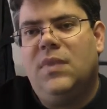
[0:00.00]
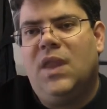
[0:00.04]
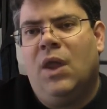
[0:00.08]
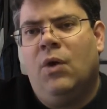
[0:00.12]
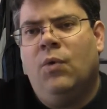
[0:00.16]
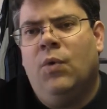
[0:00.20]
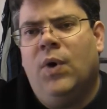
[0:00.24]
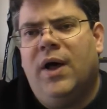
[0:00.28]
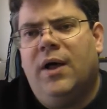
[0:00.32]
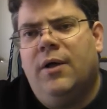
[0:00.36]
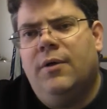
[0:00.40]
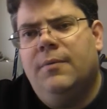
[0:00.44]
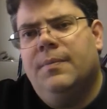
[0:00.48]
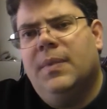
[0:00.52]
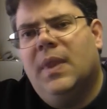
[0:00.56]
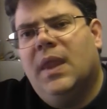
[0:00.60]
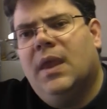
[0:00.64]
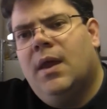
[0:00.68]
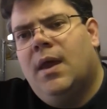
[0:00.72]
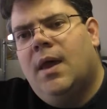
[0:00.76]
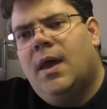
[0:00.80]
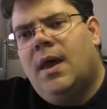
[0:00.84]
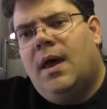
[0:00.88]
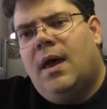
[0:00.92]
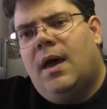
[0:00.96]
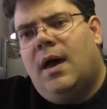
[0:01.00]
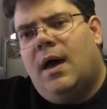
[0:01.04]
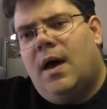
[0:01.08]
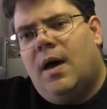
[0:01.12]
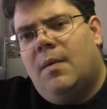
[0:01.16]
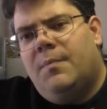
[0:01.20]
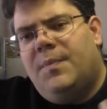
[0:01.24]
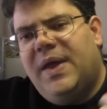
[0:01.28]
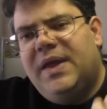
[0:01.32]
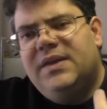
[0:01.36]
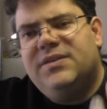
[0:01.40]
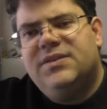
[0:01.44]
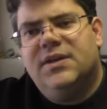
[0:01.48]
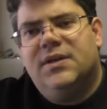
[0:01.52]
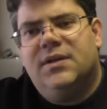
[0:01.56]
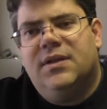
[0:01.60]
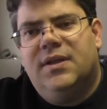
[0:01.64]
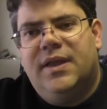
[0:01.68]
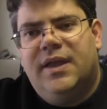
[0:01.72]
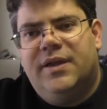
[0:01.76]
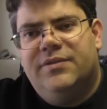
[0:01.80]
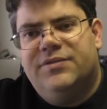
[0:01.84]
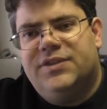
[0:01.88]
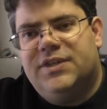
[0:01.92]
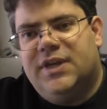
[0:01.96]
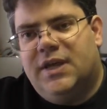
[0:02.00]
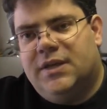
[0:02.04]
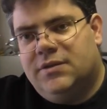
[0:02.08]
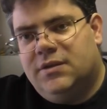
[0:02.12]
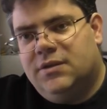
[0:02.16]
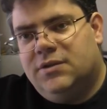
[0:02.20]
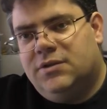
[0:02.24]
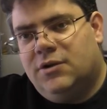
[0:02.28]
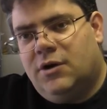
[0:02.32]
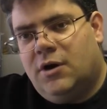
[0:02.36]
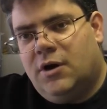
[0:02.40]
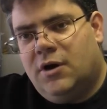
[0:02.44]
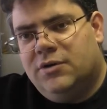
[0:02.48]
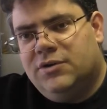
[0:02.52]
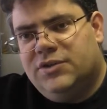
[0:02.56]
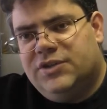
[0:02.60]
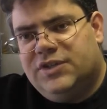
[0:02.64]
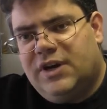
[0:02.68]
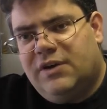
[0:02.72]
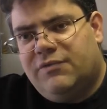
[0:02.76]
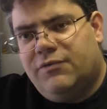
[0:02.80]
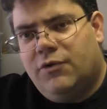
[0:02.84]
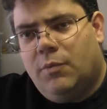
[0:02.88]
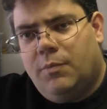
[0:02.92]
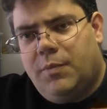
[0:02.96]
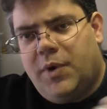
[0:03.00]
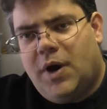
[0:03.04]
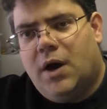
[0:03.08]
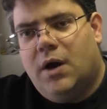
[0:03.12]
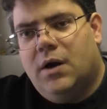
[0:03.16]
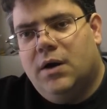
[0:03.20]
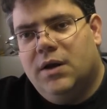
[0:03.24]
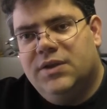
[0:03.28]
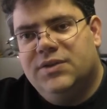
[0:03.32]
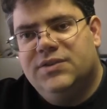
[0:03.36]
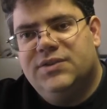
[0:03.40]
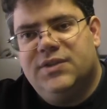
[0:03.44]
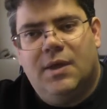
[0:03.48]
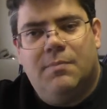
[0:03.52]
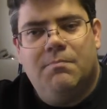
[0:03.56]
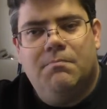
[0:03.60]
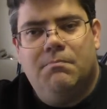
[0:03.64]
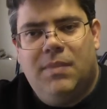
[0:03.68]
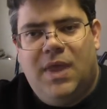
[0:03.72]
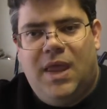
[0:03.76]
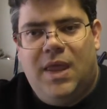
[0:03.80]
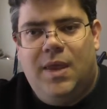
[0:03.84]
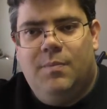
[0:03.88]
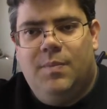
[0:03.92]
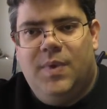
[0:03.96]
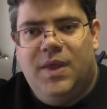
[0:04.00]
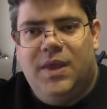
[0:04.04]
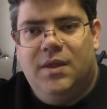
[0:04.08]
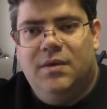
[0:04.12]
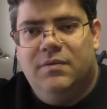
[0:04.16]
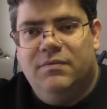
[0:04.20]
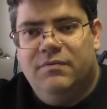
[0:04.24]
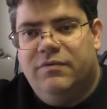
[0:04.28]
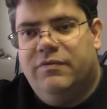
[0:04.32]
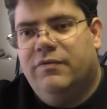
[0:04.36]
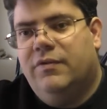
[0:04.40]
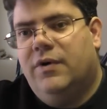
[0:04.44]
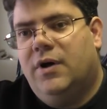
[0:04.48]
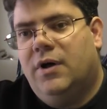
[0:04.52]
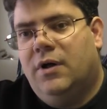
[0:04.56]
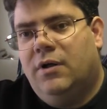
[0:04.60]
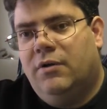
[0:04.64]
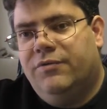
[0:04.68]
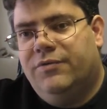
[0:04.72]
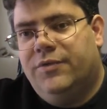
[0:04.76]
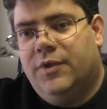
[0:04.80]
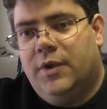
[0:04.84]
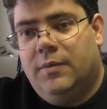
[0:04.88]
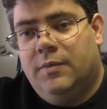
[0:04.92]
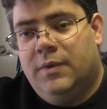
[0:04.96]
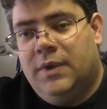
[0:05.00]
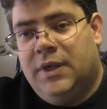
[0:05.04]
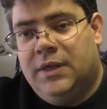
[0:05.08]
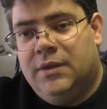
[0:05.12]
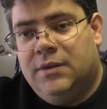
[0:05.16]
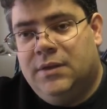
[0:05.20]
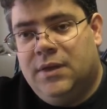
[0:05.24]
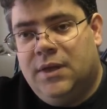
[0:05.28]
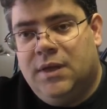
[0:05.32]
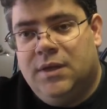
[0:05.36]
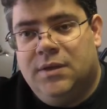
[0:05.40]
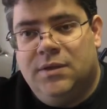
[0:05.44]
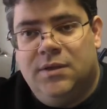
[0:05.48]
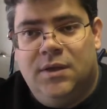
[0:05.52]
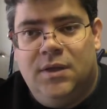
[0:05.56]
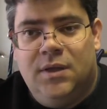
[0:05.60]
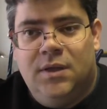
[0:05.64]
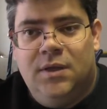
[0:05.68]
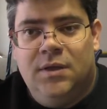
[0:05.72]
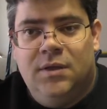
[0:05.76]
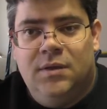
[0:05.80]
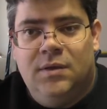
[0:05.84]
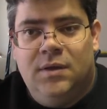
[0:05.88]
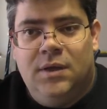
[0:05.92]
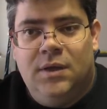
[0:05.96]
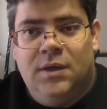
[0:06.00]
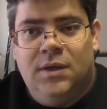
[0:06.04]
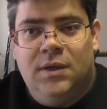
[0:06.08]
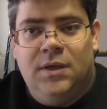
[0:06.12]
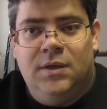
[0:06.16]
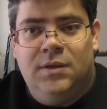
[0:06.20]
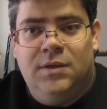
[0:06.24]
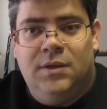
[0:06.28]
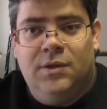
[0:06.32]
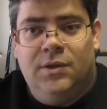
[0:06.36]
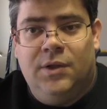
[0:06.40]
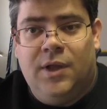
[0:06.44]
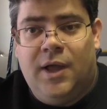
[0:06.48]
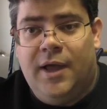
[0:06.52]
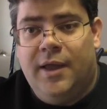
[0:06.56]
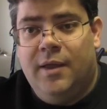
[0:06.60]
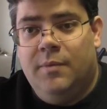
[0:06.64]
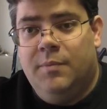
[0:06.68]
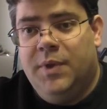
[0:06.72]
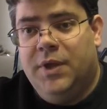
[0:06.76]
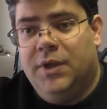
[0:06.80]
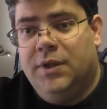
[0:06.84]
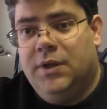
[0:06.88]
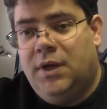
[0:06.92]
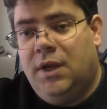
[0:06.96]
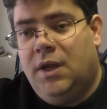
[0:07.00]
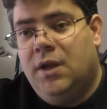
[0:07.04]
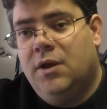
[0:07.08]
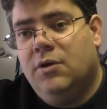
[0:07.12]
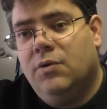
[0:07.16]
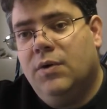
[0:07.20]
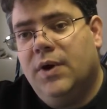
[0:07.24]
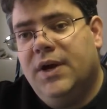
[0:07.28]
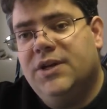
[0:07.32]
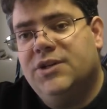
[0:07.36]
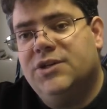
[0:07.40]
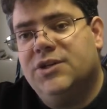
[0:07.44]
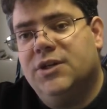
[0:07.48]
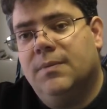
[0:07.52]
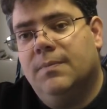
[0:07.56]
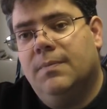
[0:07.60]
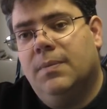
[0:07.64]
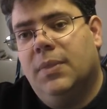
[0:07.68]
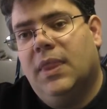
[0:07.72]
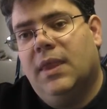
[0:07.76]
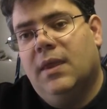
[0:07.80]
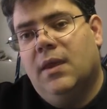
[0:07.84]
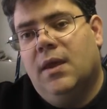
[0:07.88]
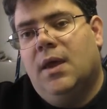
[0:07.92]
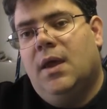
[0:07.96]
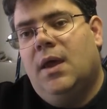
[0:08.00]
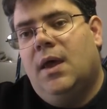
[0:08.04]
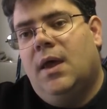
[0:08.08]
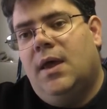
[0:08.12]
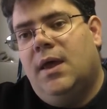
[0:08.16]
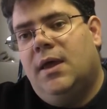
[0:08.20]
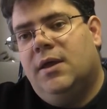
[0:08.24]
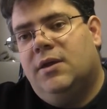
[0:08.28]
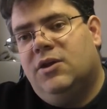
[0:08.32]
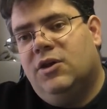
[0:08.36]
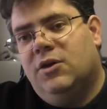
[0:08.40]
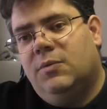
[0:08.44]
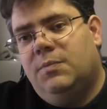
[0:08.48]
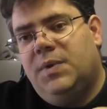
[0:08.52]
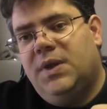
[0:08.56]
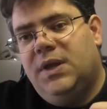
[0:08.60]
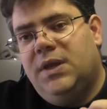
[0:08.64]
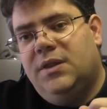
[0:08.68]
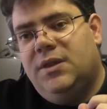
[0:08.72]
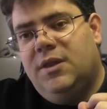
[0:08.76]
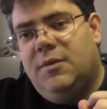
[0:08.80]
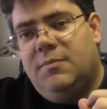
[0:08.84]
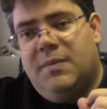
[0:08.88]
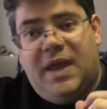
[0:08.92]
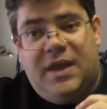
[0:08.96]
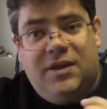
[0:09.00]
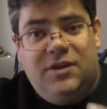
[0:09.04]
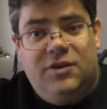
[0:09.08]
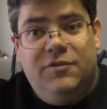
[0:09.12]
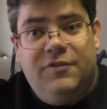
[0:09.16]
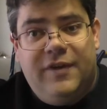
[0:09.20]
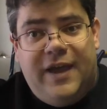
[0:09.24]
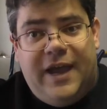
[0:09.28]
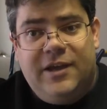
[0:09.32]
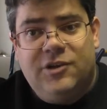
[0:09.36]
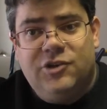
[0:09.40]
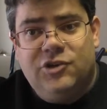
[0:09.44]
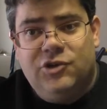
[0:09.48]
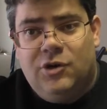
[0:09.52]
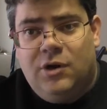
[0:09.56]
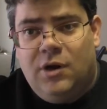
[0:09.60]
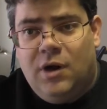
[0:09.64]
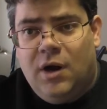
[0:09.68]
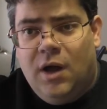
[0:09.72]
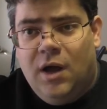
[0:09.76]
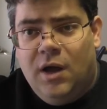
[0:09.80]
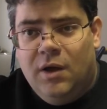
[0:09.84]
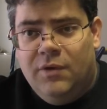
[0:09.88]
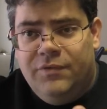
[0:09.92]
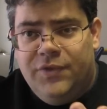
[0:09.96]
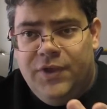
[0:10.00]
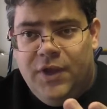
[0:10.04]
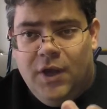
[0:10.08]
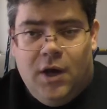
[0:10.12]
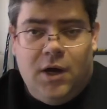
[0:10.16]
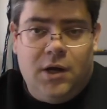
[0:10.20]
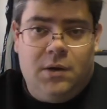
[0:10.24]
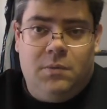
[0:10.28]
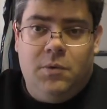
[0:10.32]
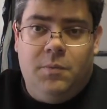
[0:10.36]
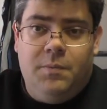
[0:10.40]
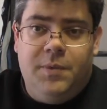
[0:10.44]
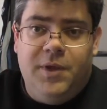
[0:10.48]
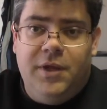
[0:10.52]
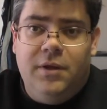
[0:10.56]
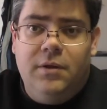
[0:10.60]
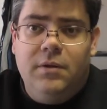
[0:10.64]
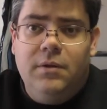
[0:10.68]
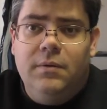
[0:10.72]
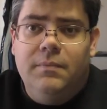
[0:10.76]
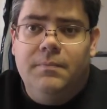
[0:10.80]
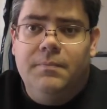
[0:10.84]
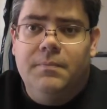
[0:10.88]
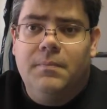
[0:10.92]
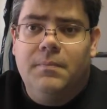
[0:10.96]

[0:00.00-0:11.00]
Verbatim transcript: Well, uh, basically, I've said that there are several parties that may be involved in, in, the, in the liability equation. It could be the manufacturer of the automobile.